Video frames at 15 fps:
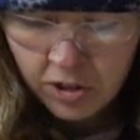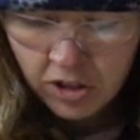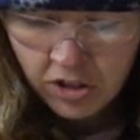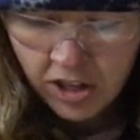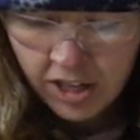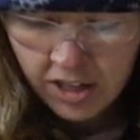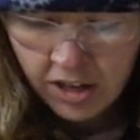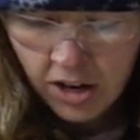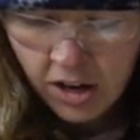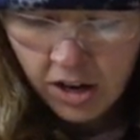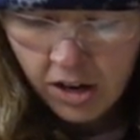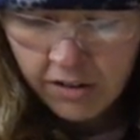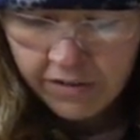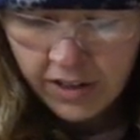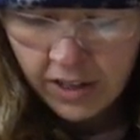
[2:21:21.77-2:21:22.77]
just trying to knock
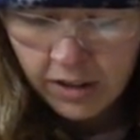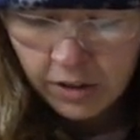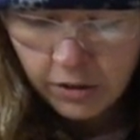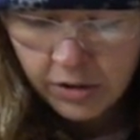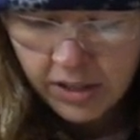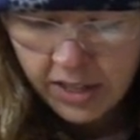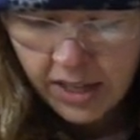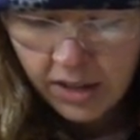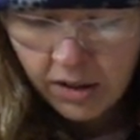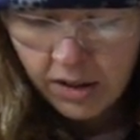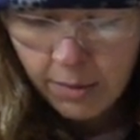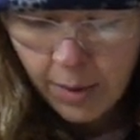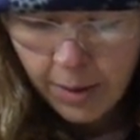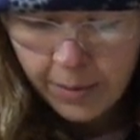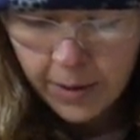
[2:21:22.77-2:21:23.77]
off any loose scale
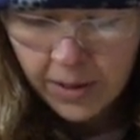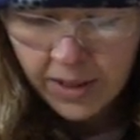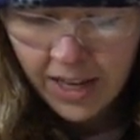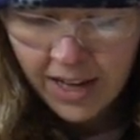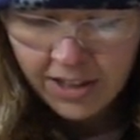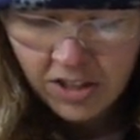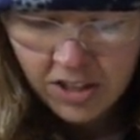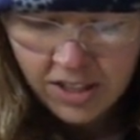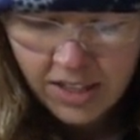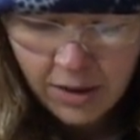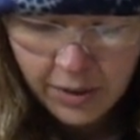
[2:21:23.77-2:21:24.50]
that might be on the edges, that